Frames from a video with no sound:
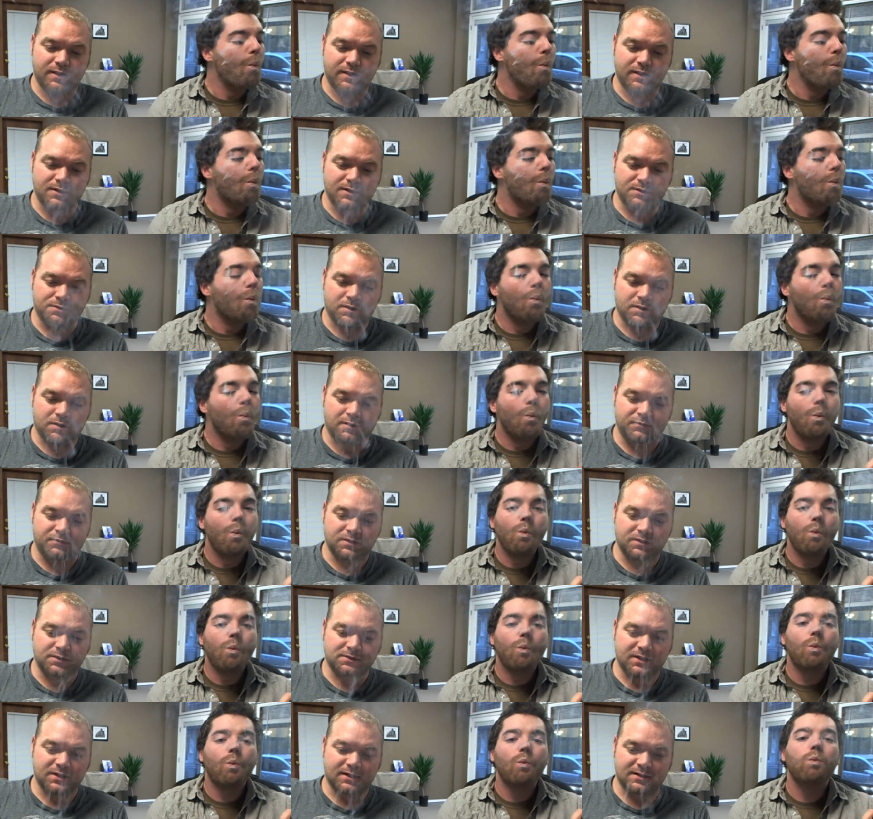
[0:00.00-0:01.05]
Speaker 1: great draw. It
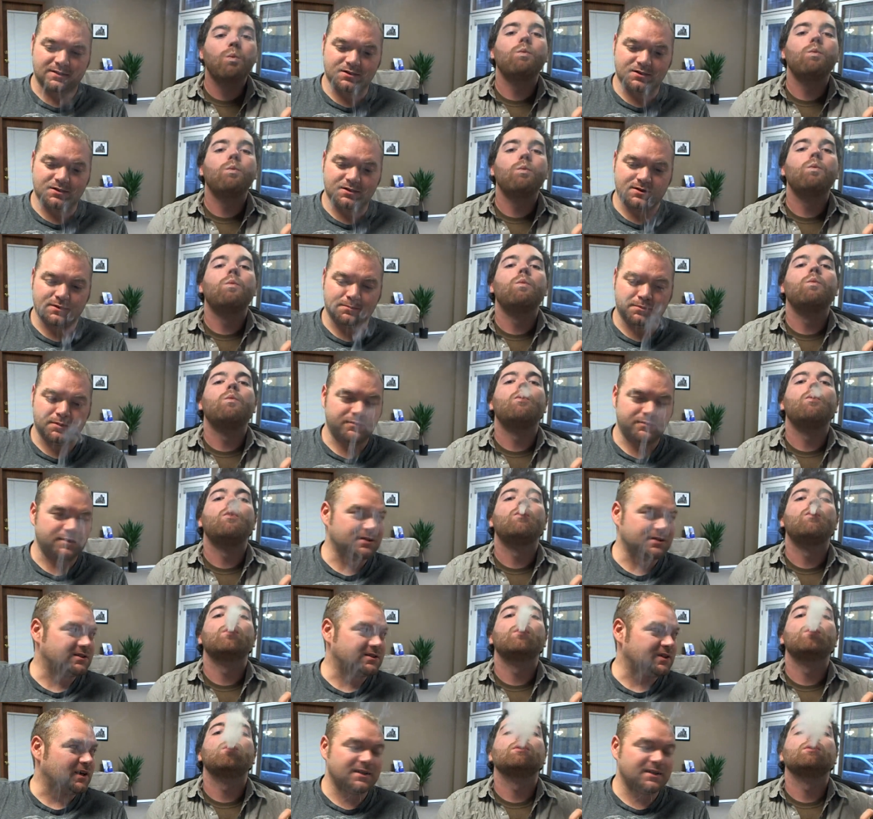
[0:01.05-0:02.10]
feels like it's just the
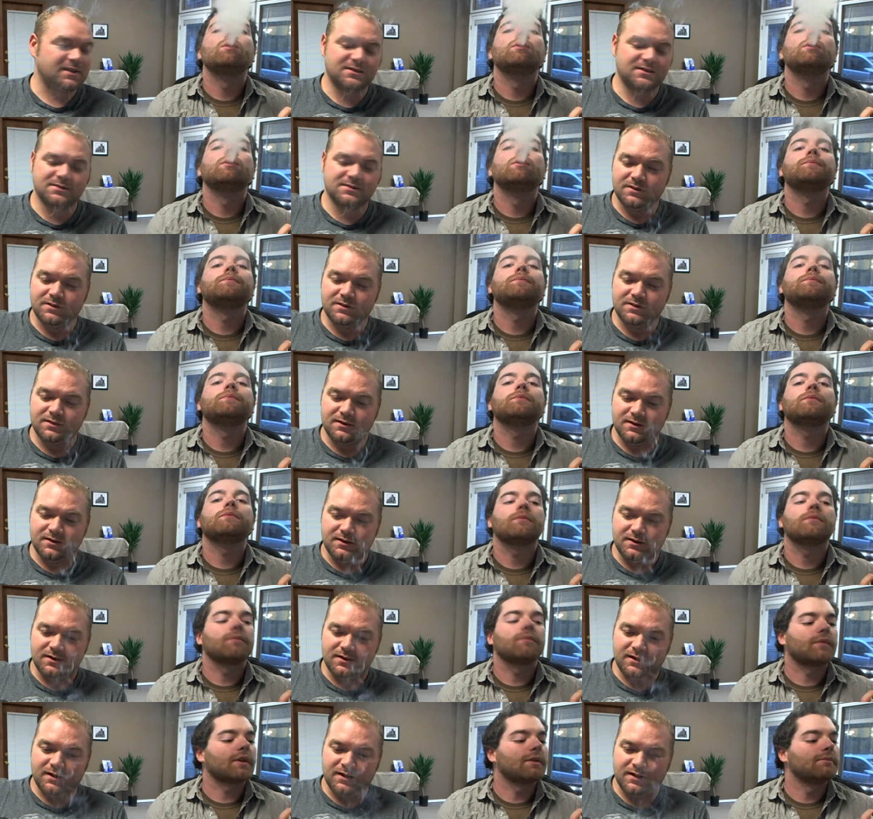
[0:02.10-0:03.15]
perfect size,
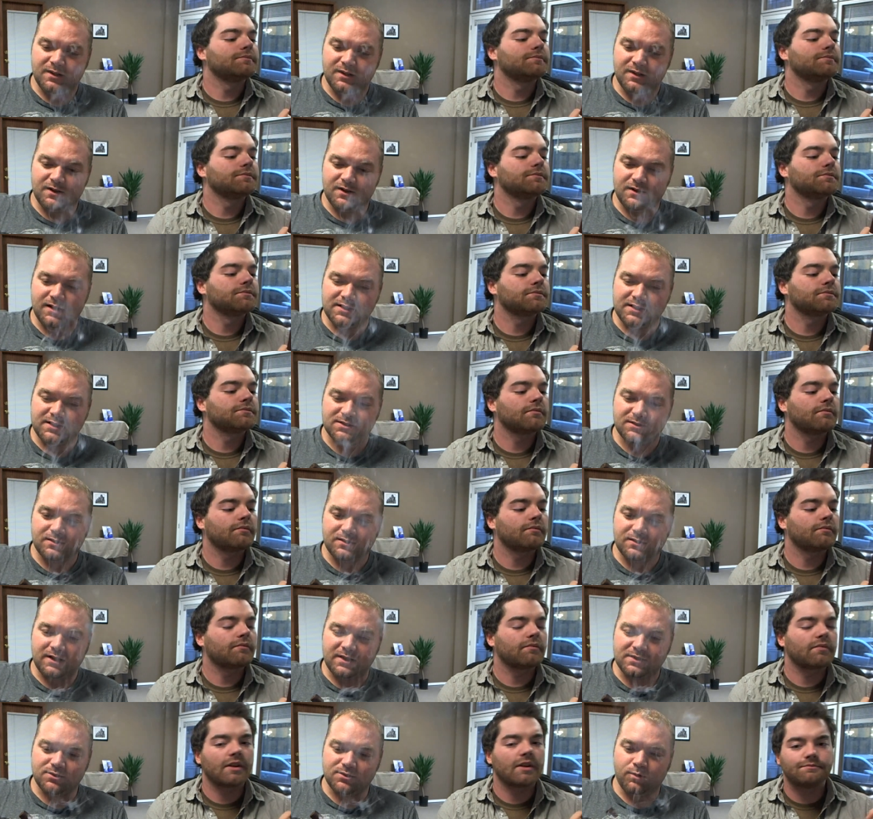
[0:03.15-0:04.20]
Speaker 2: mm. and uh, nice,
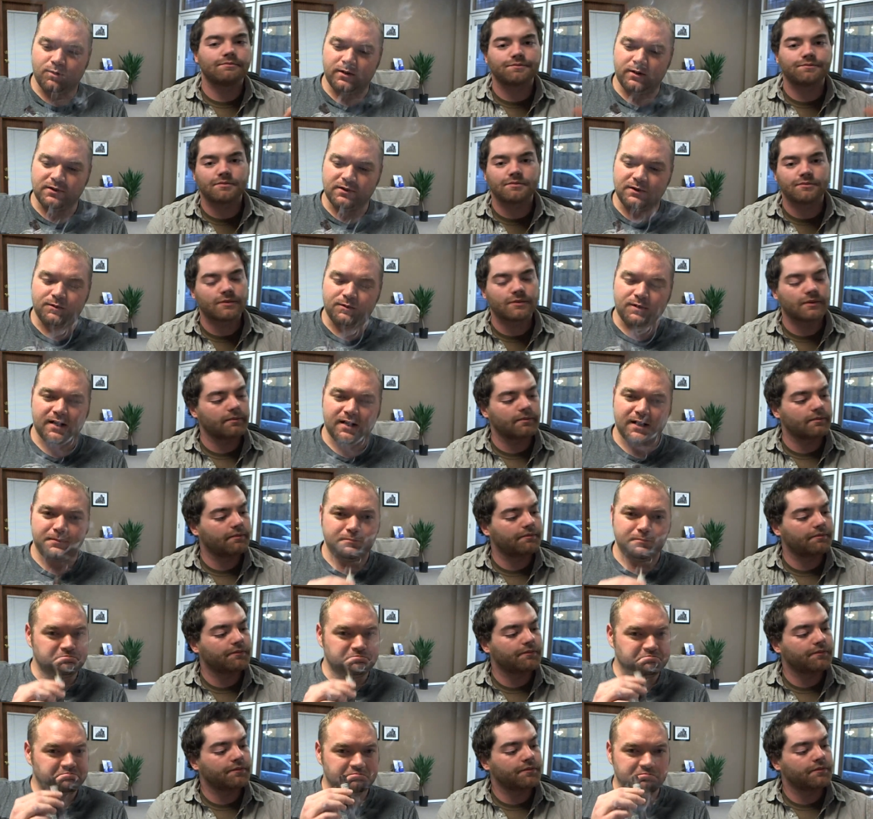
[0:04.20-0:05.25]
nice oily
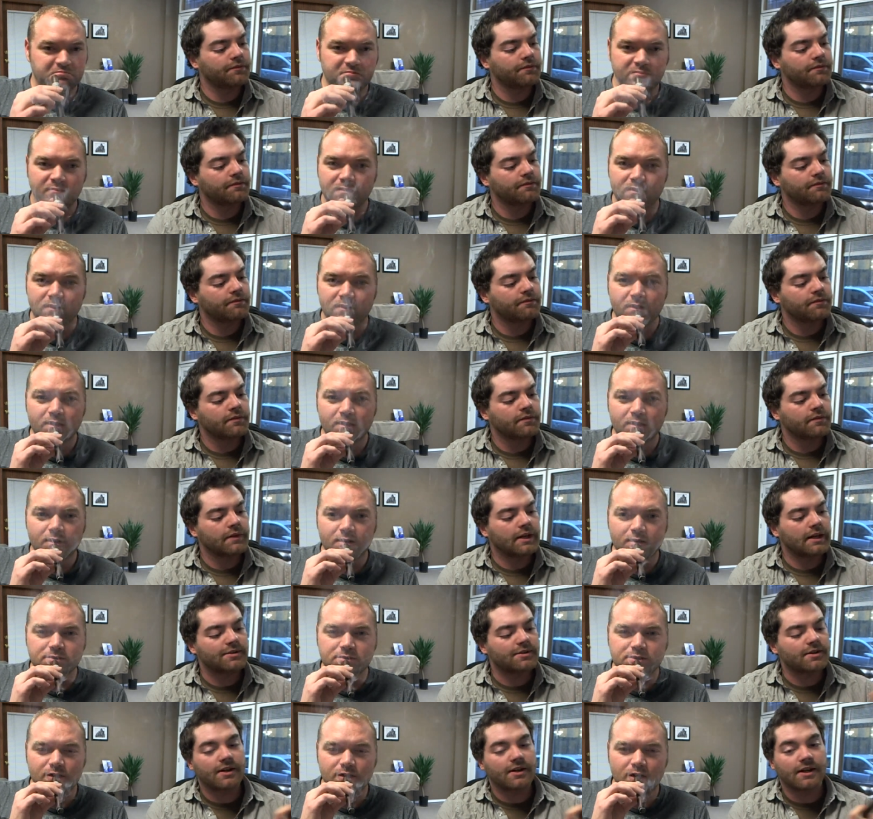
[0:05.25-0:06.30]
wrap.
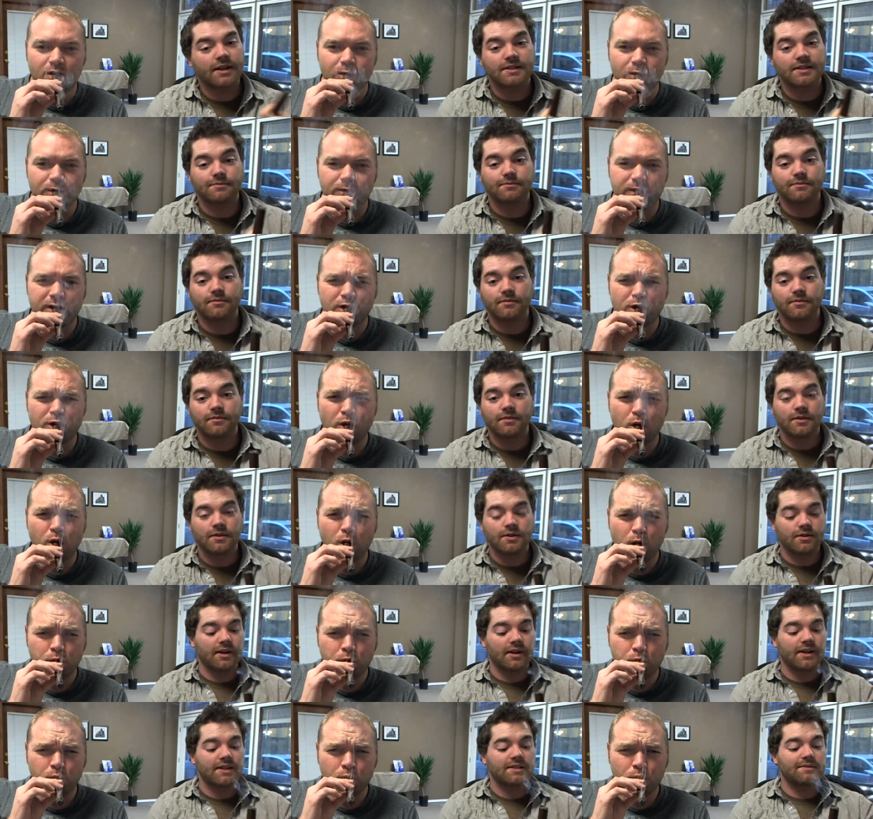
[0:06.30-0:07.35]
I'm starting to, get some, around.
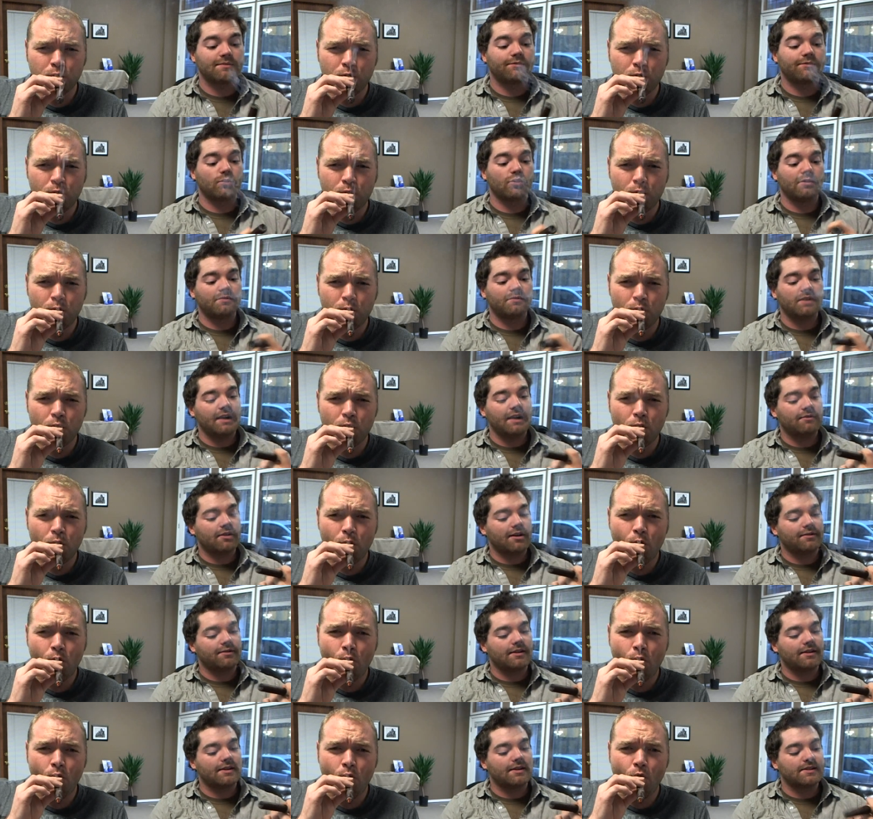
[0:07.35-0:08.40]
starting to get some real flavor
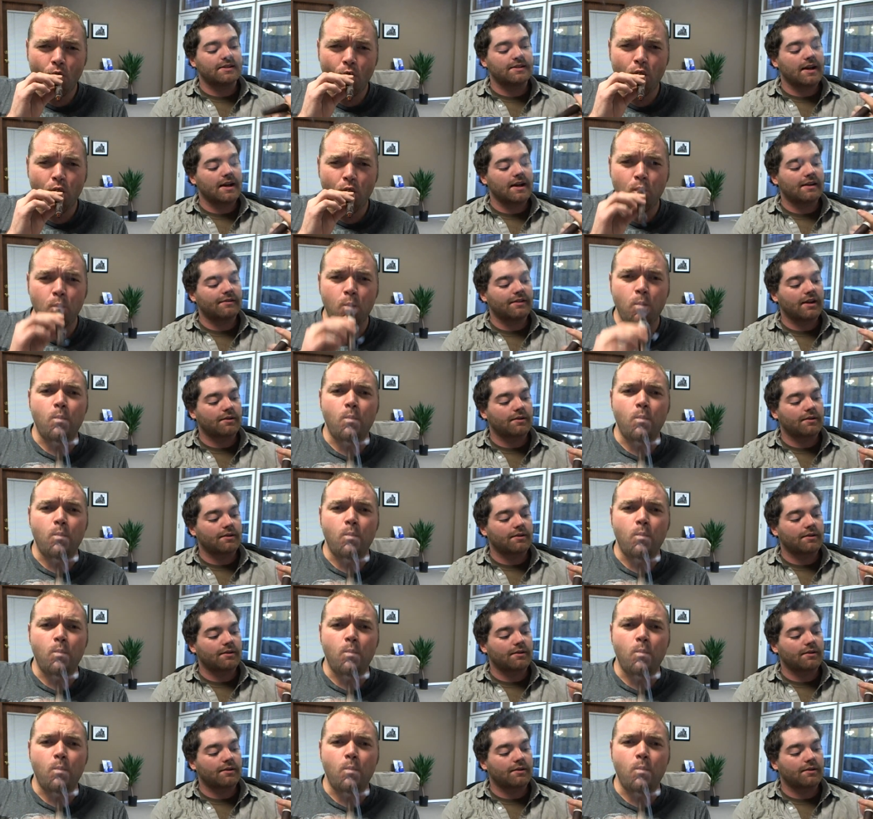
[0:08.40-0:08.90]
off of this. It's kind of